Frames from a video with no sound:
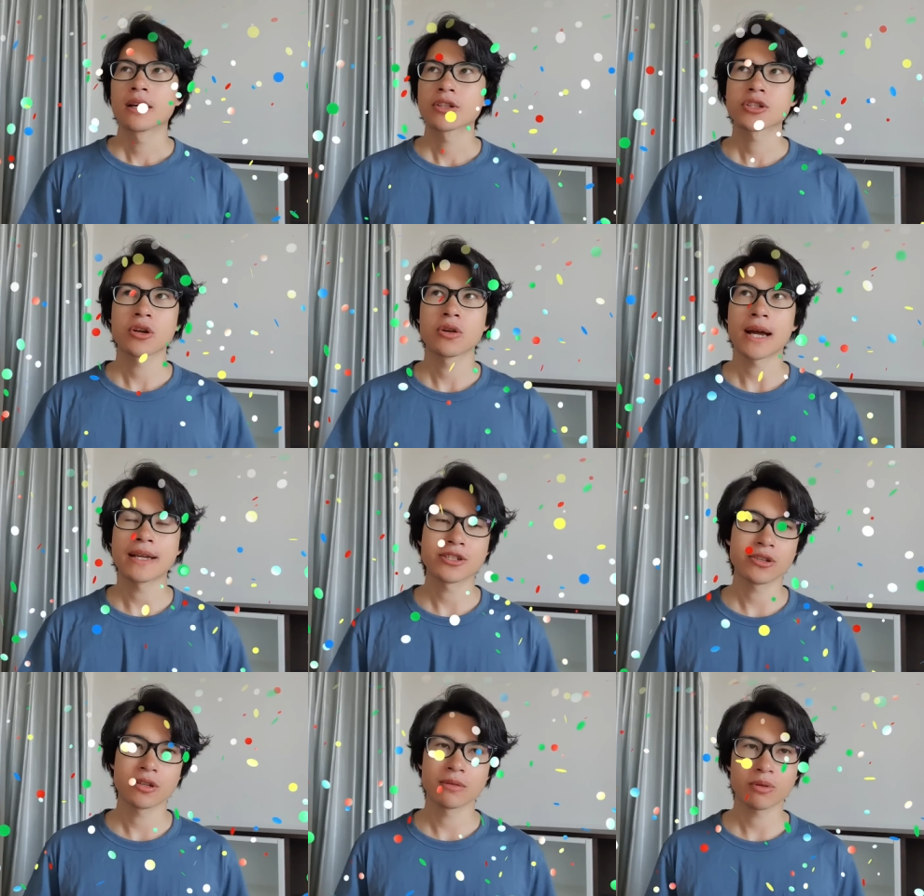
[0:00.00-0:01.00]
So as
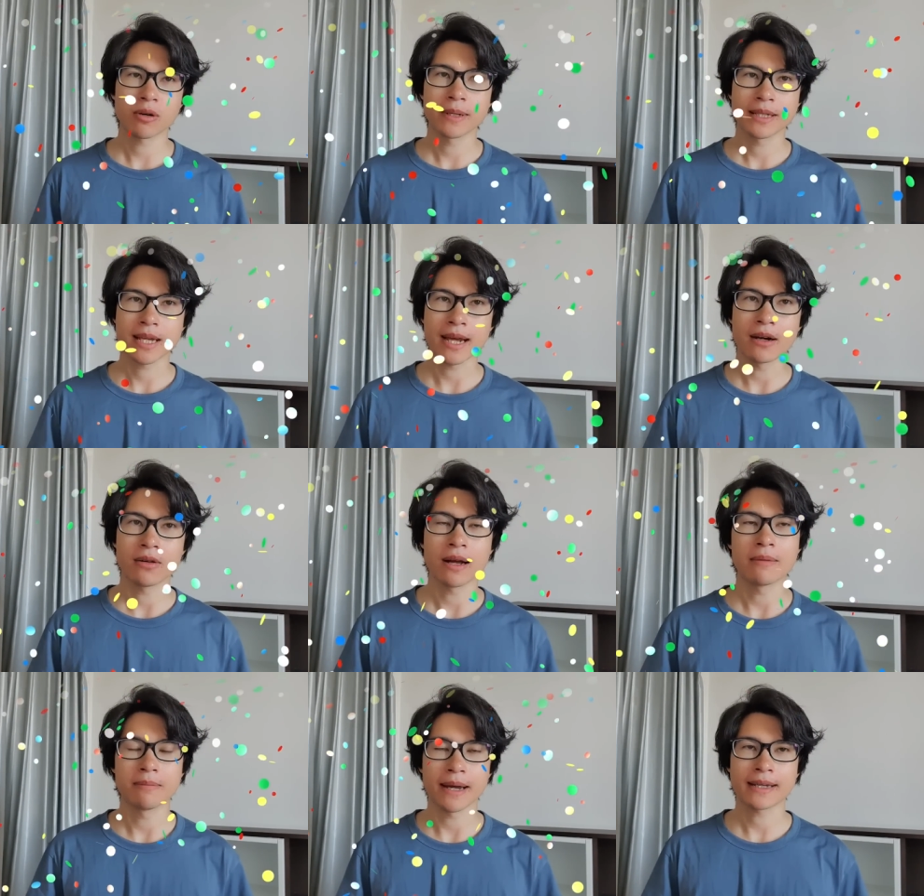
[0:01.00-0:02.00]
you can probably tell,
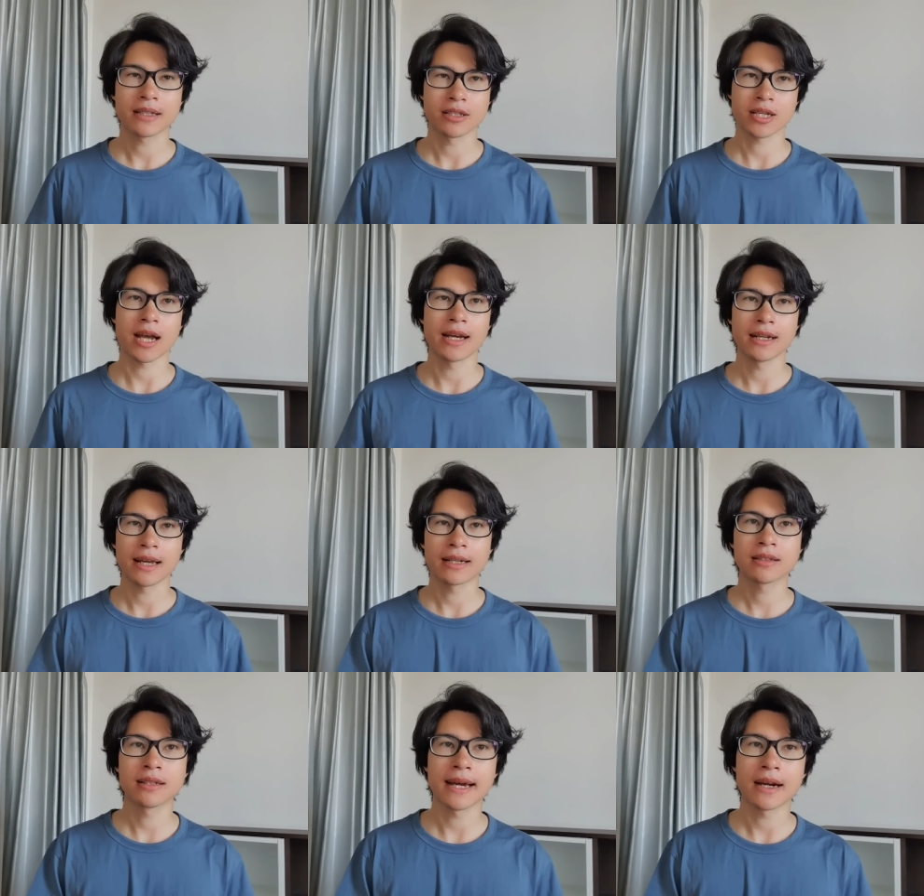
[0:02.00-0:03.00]
I'm back in
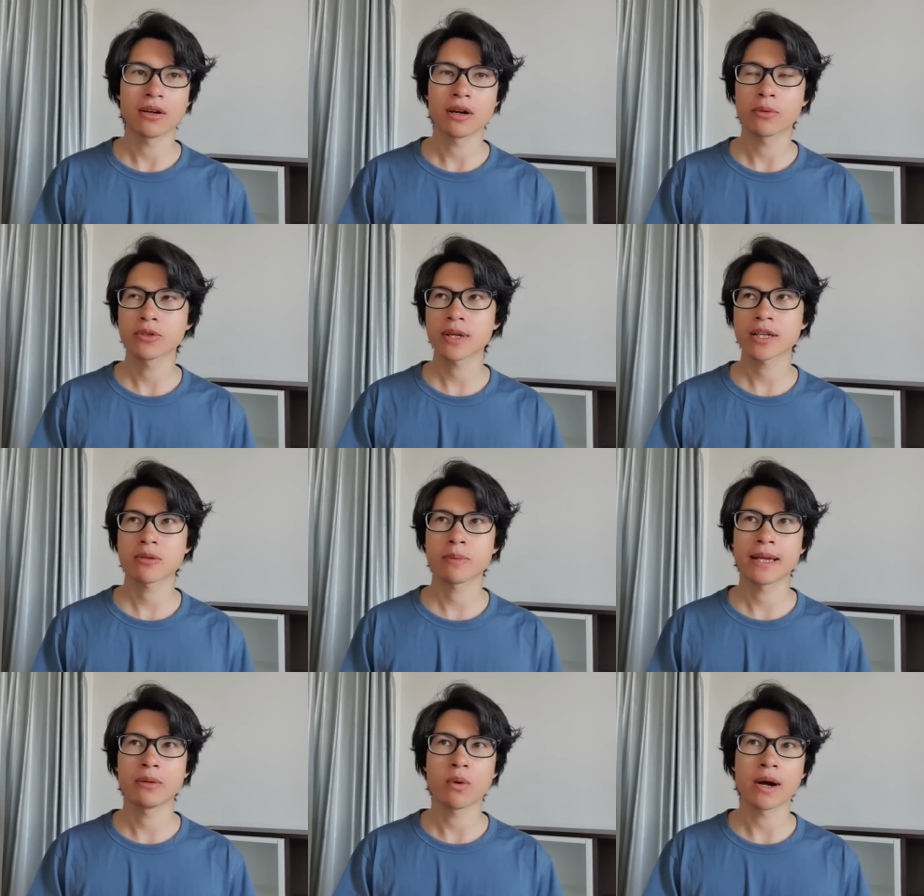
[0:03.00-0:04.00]
Thailand now. I want to
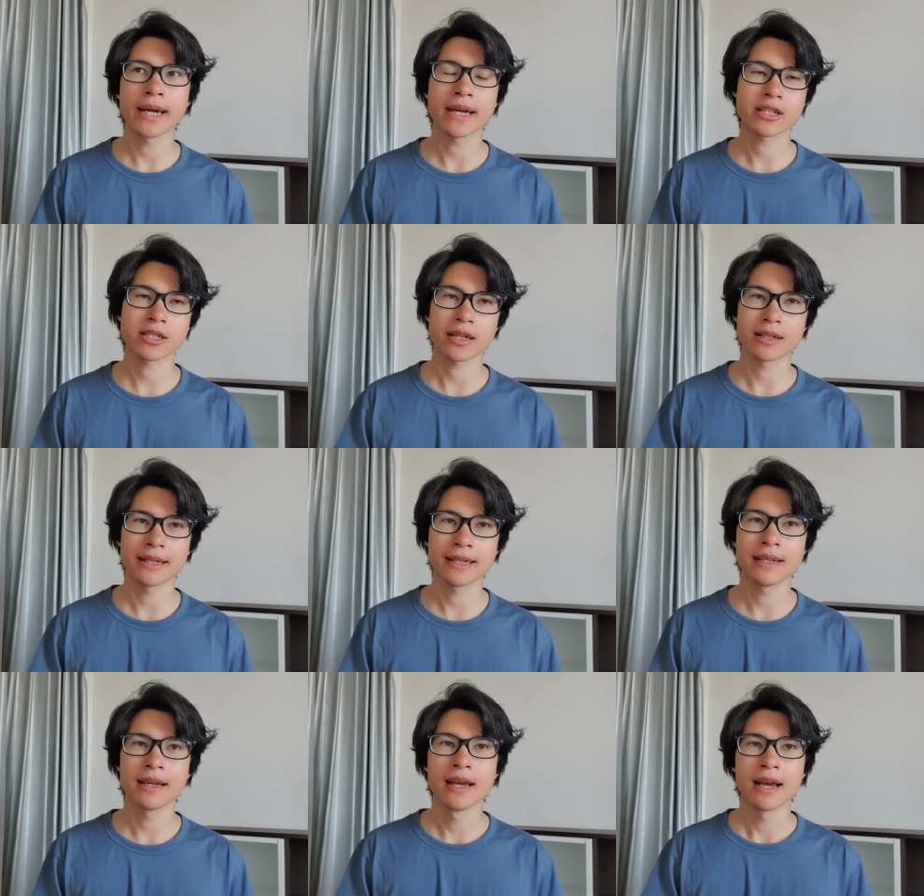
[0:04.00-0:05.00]
explain why I
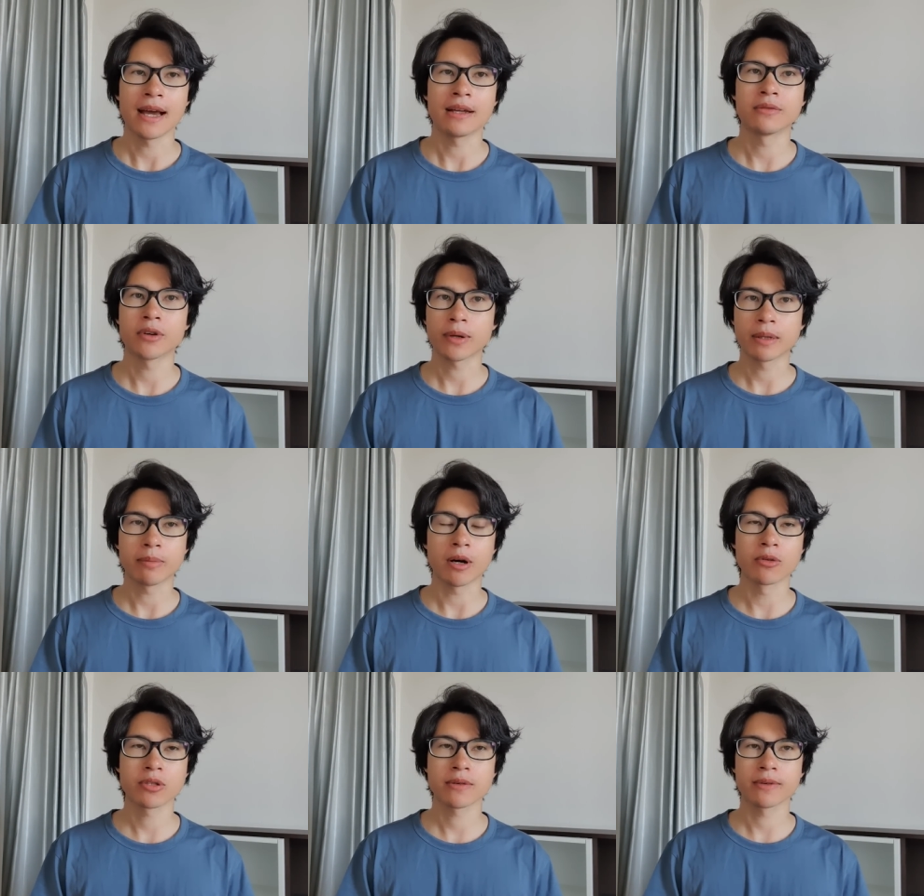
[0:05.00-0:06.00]
suddenly and very
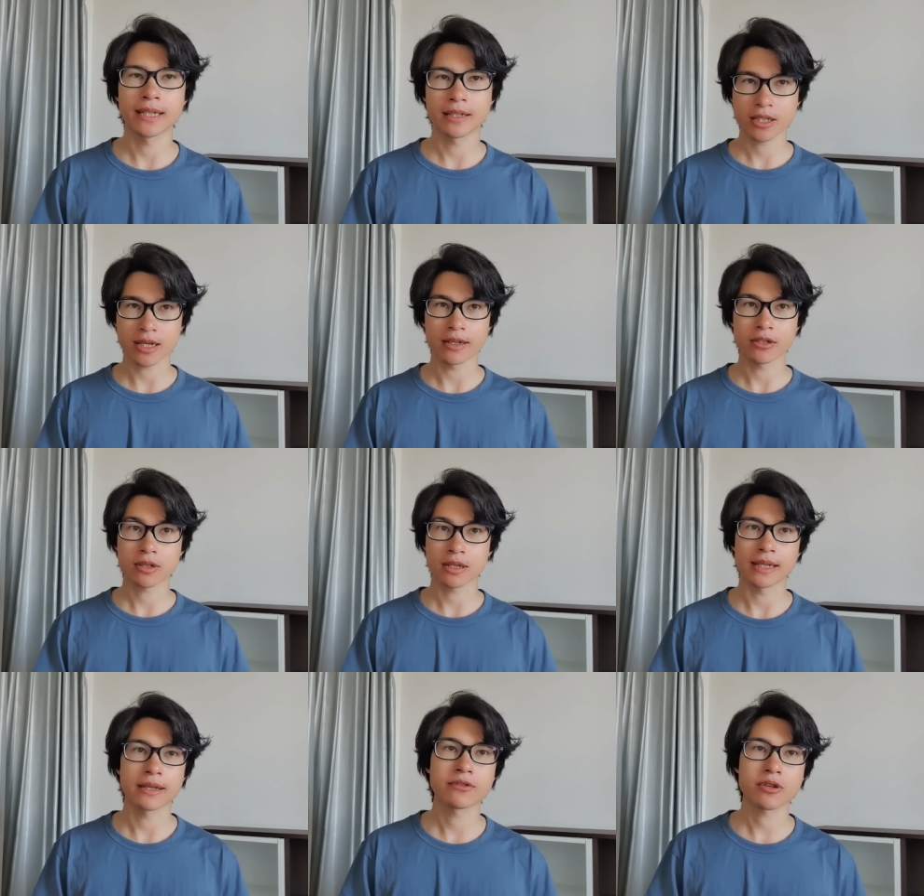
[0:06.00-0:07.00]
impulsively decided to
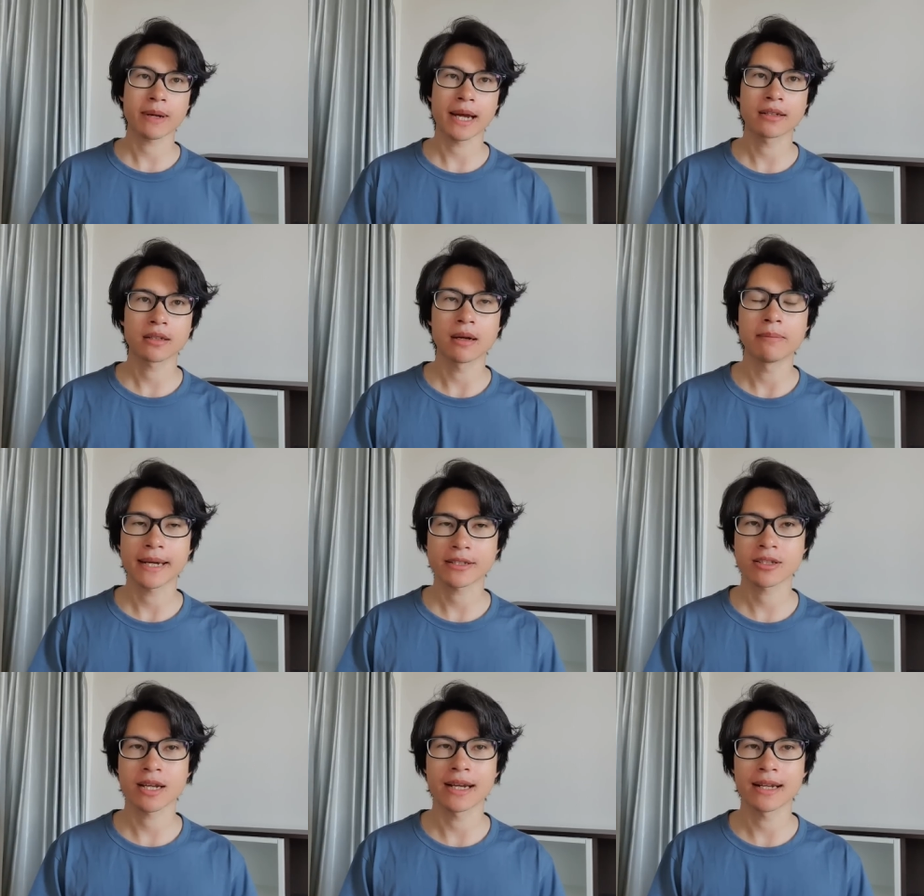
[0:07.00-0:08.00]
leave Japan and come back
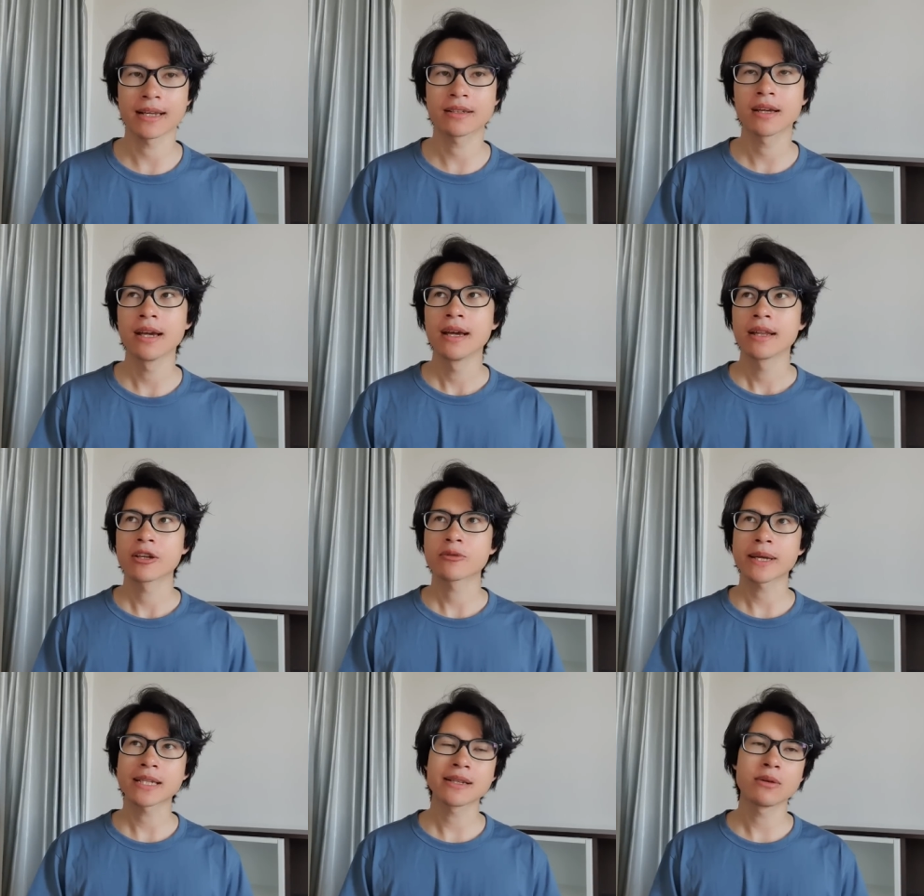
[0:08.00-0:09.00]
to Thailand. There's
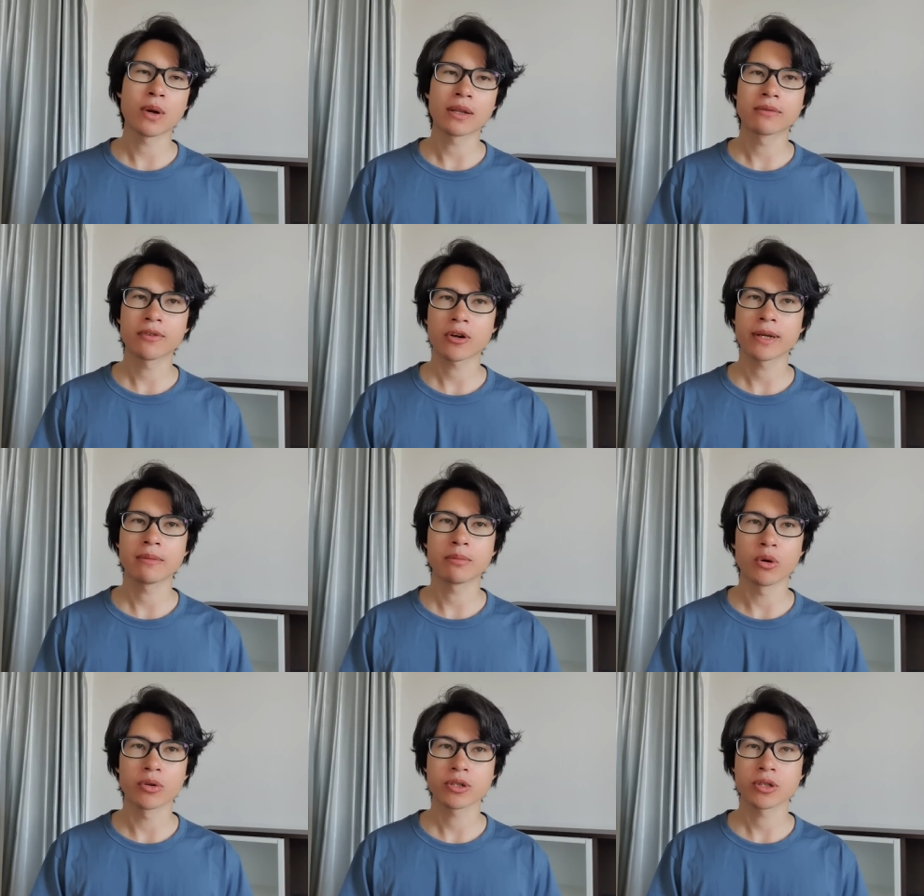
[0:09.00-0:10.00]
basically one very
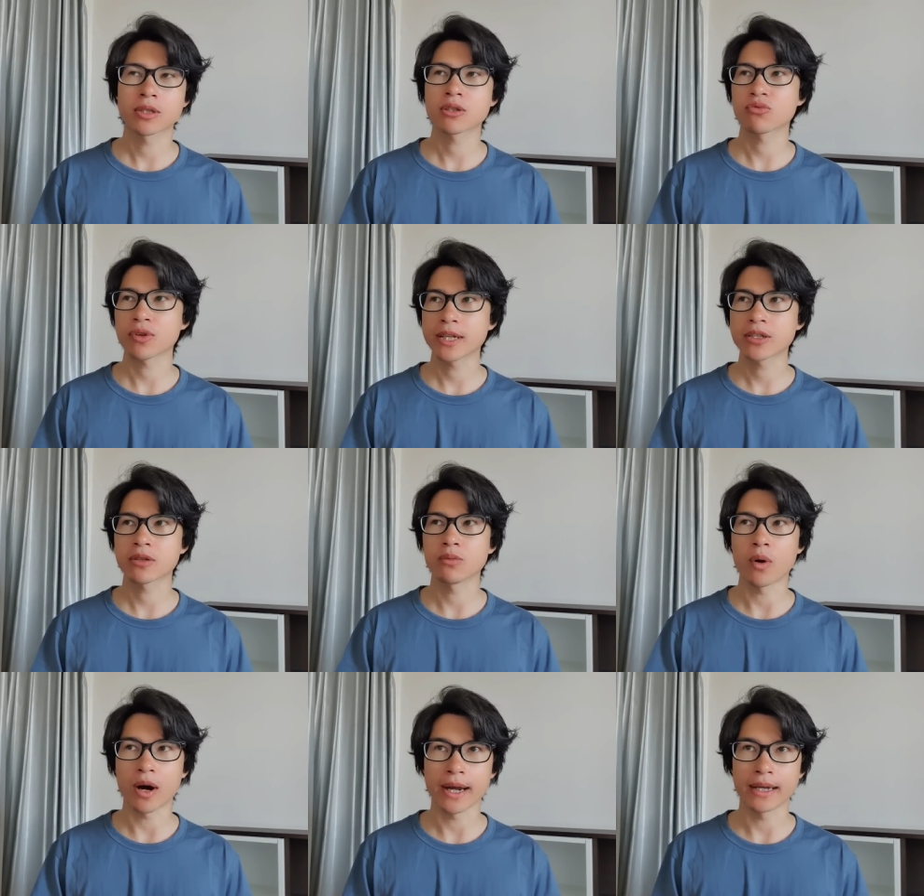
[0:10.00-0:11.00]
important reason
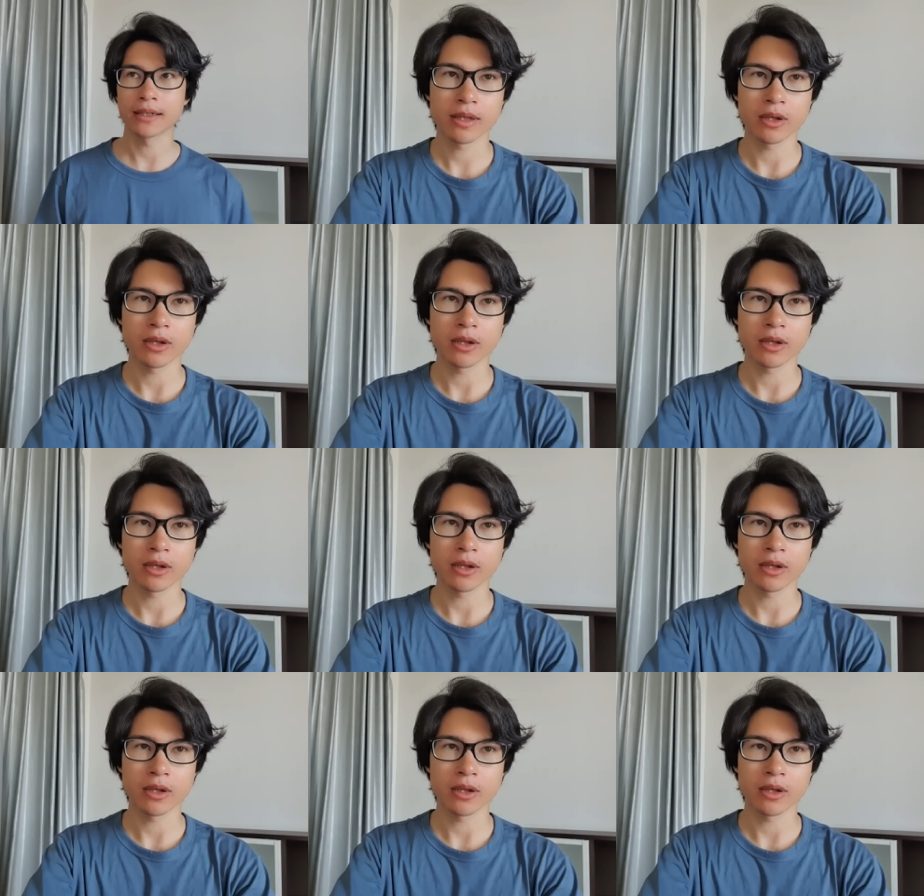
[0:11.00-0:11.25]
why.